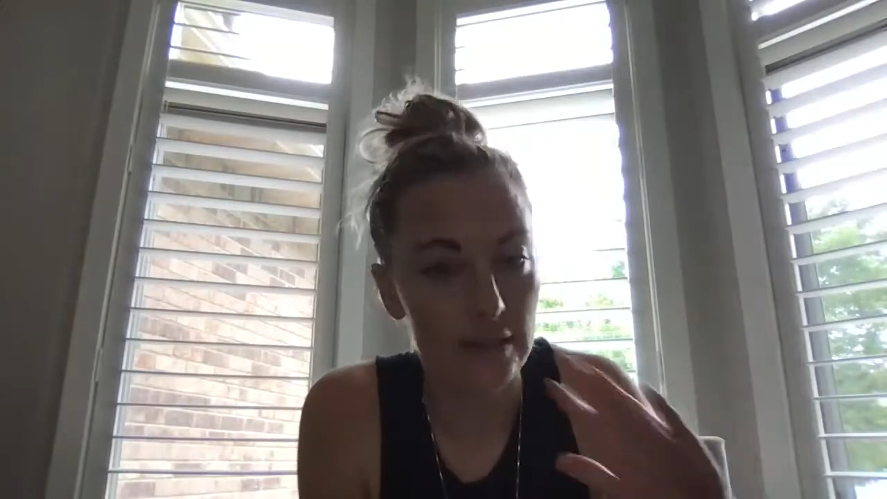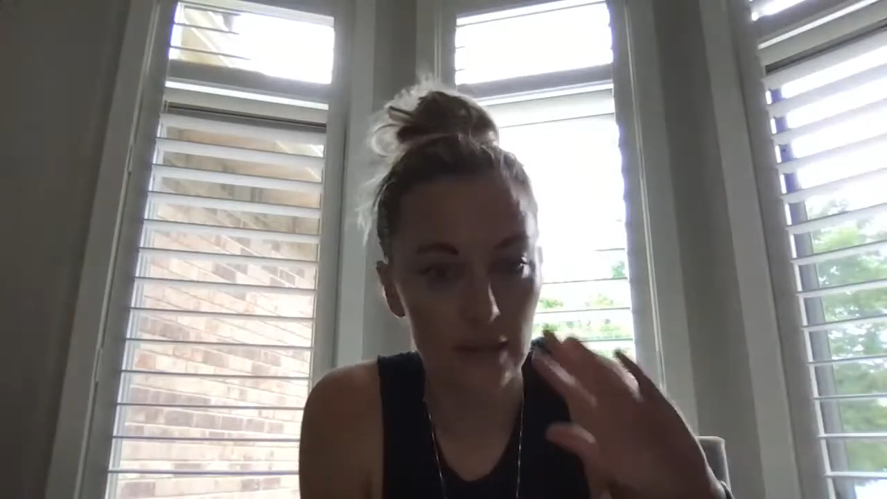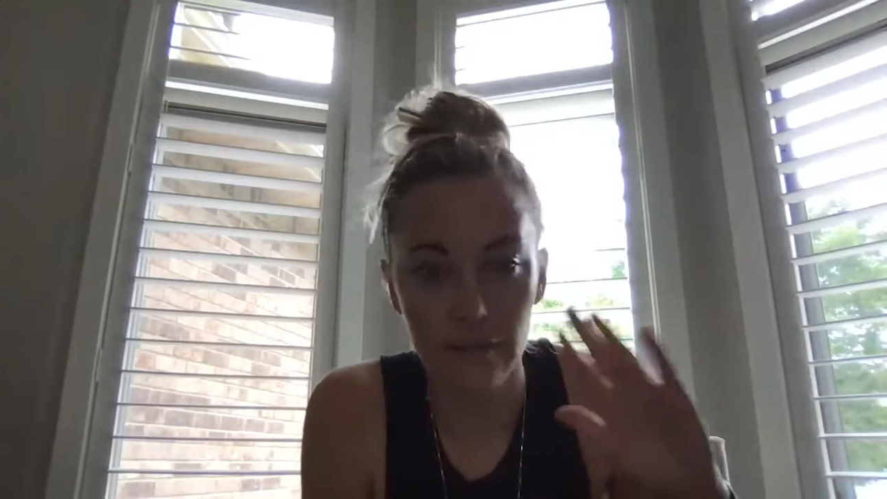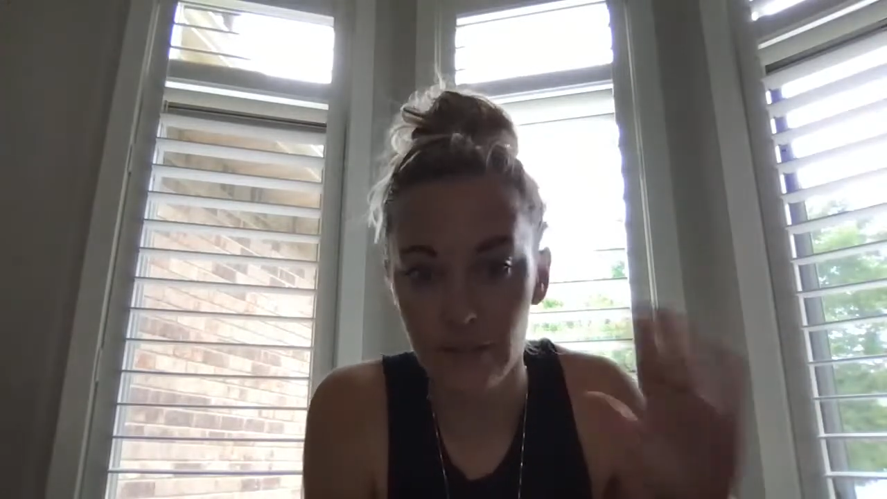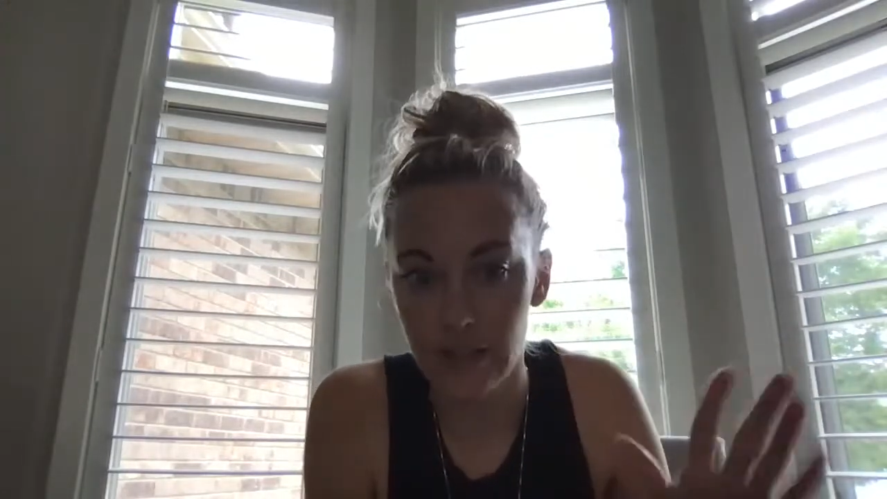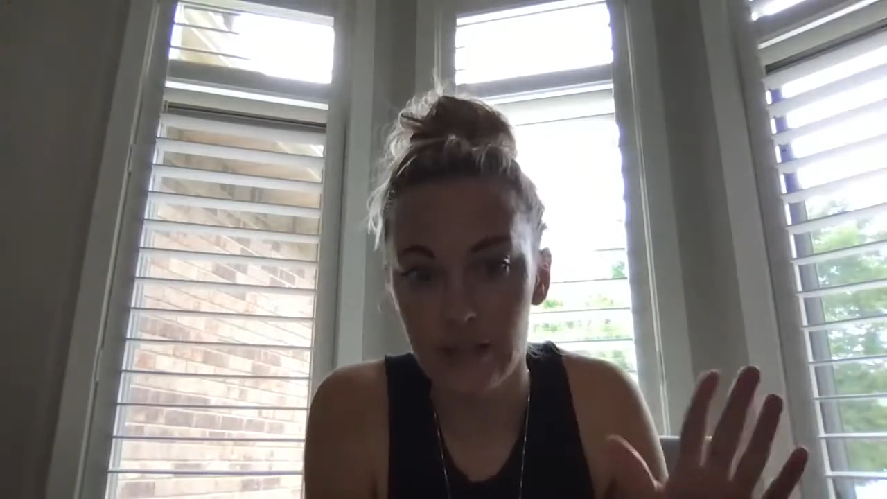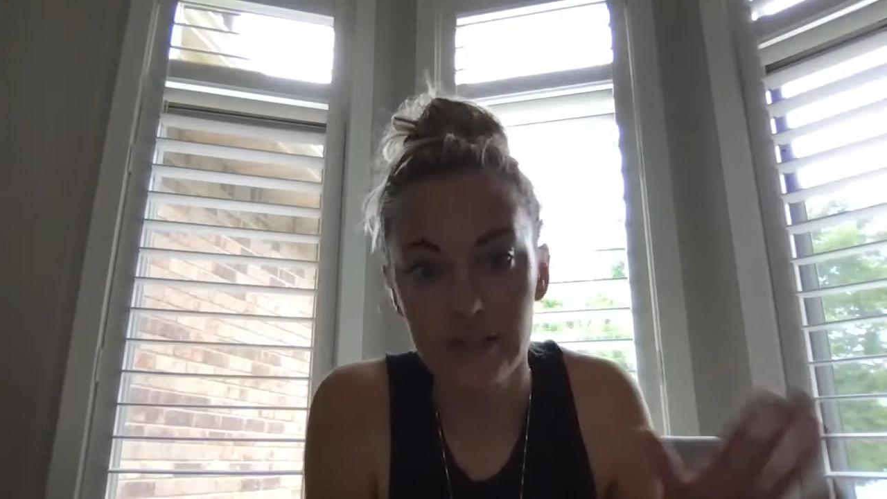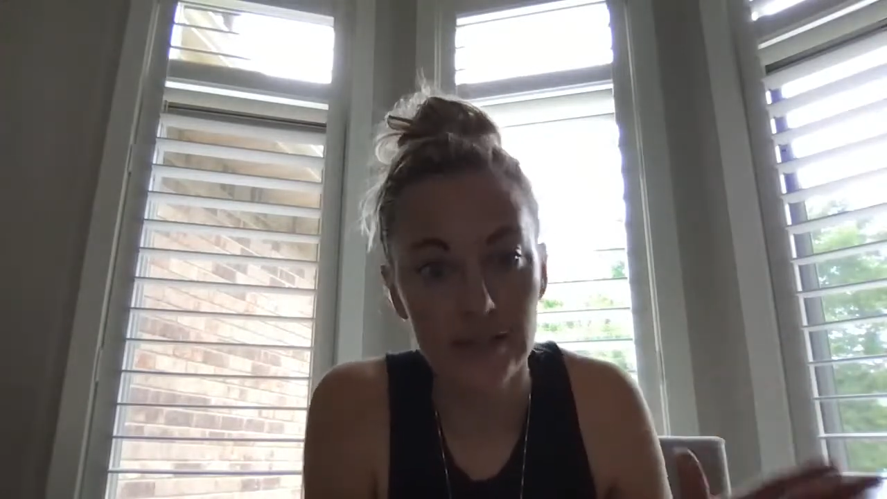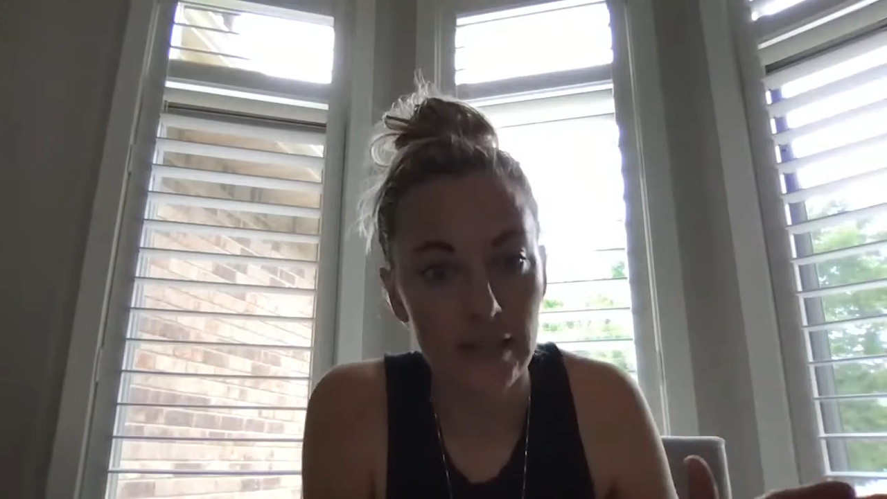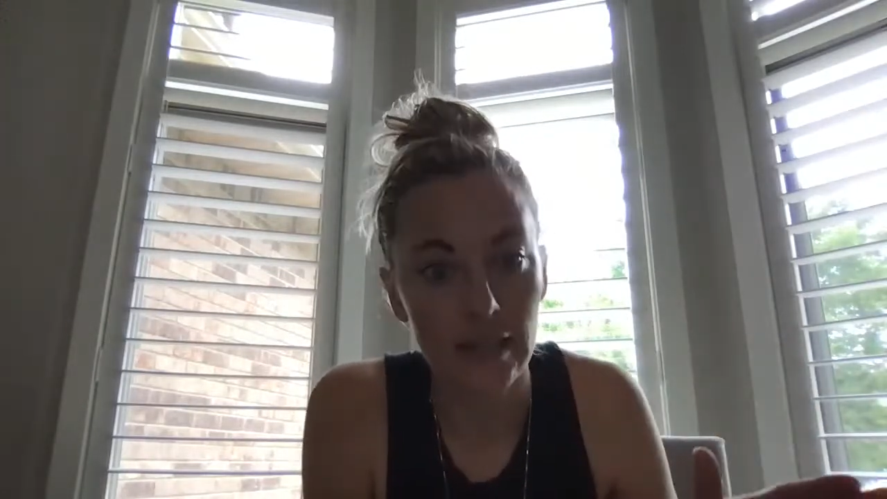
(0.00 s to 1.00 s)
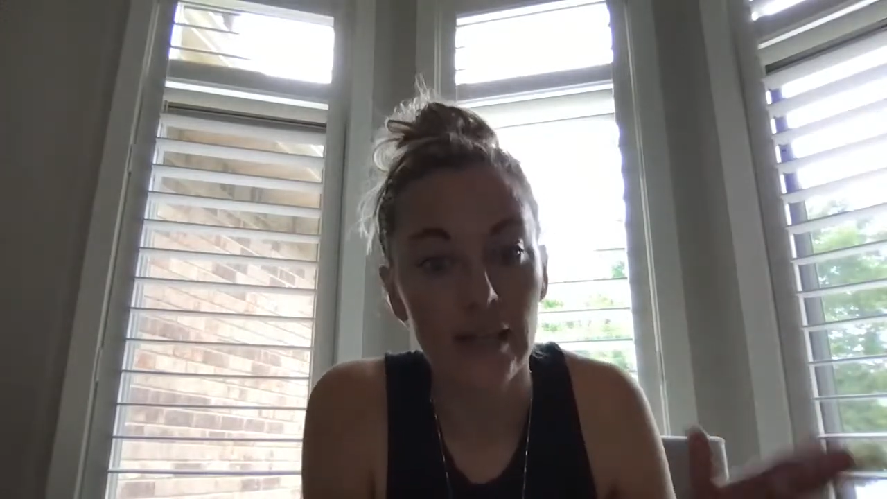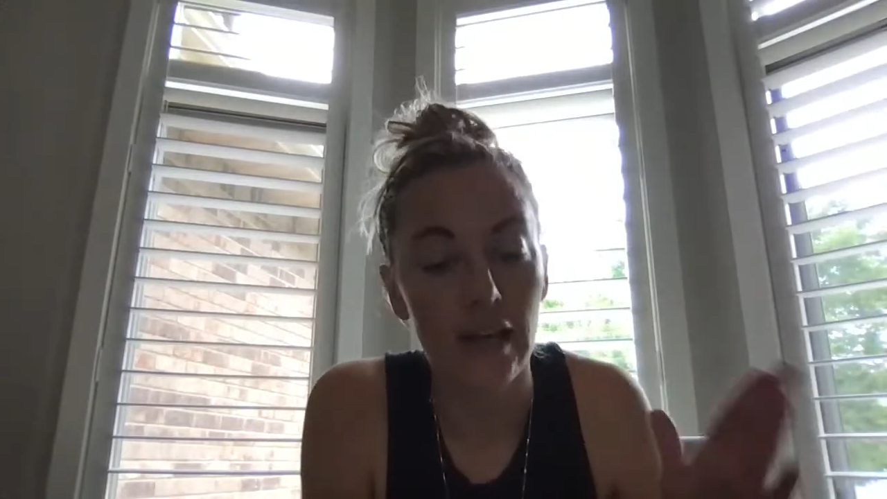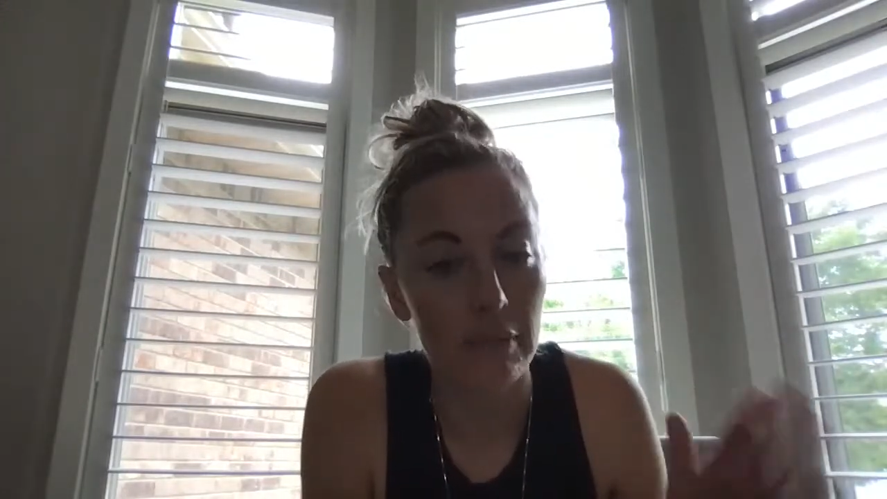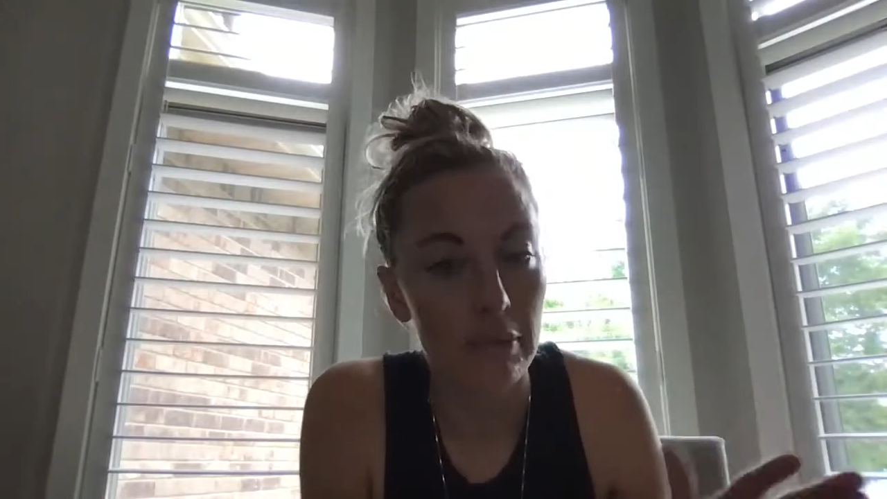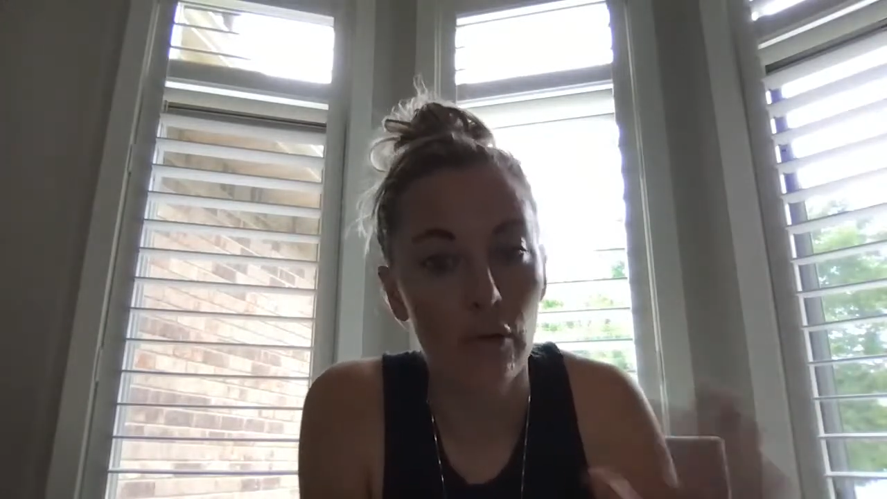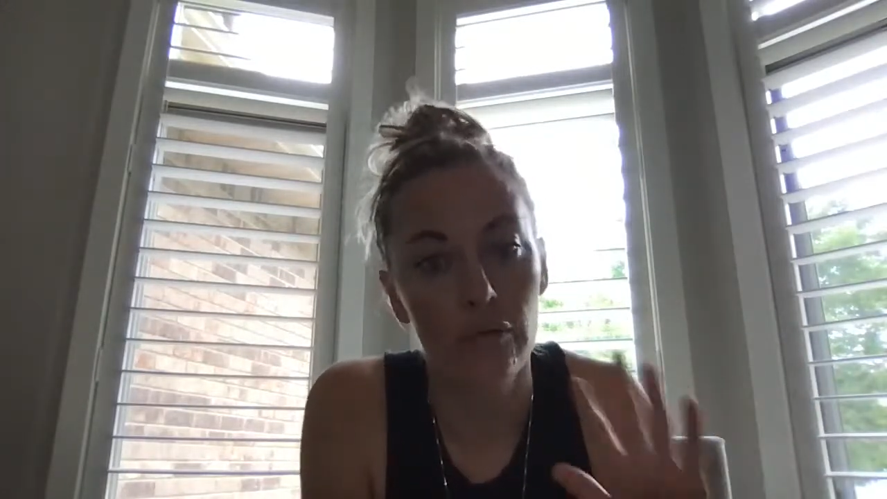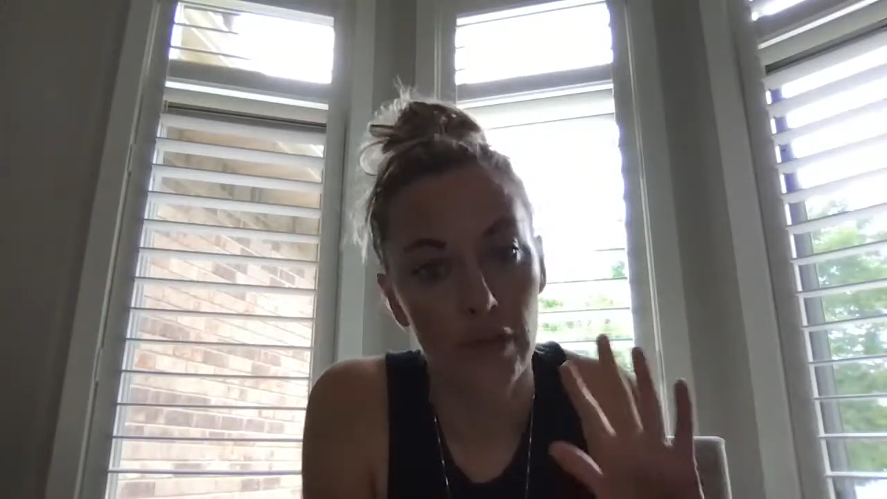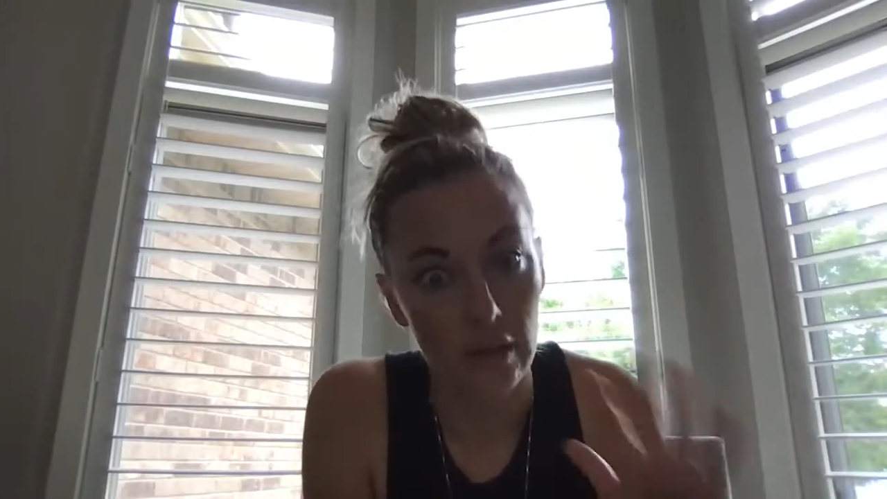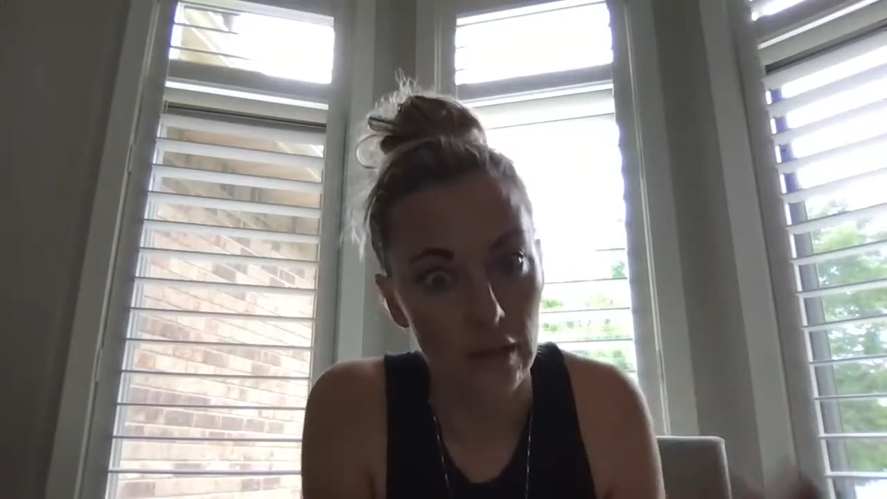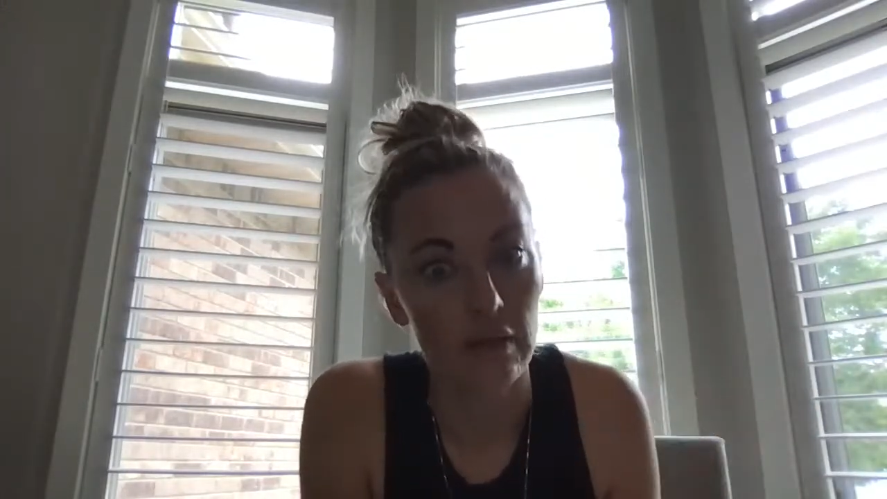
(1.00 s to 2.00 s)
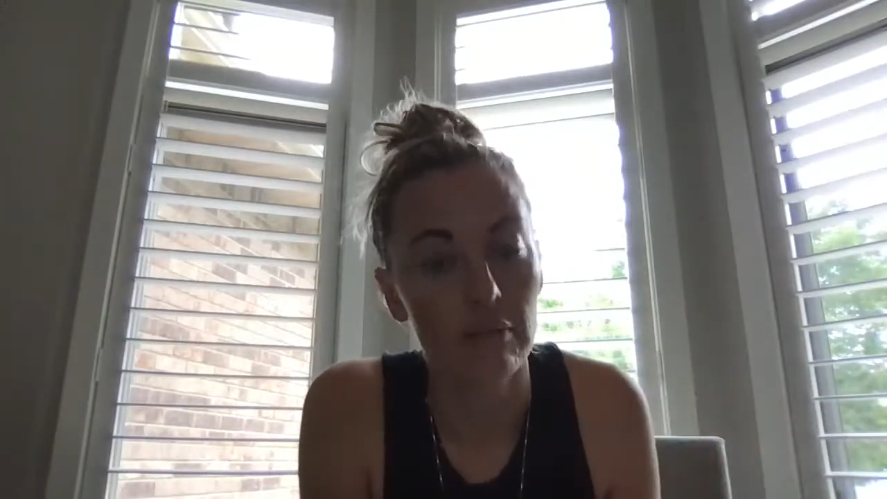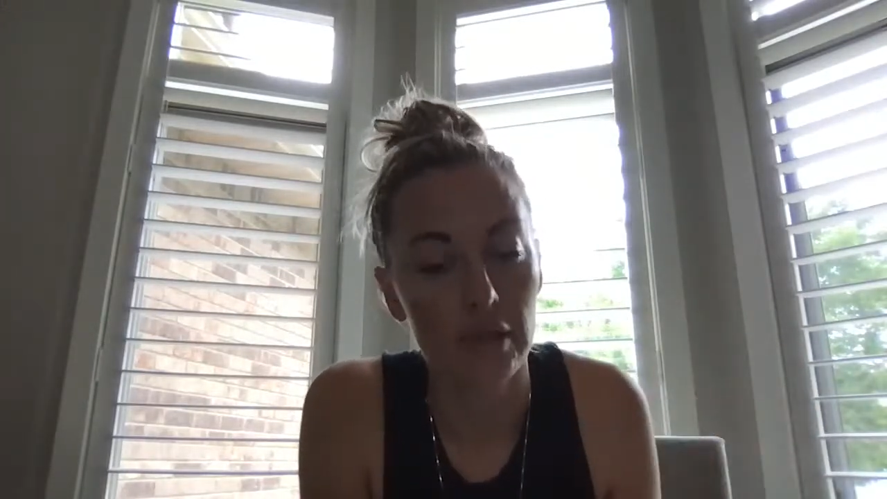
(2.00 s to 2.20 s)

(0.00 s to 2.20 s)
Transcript: If they need to take ibuprofen,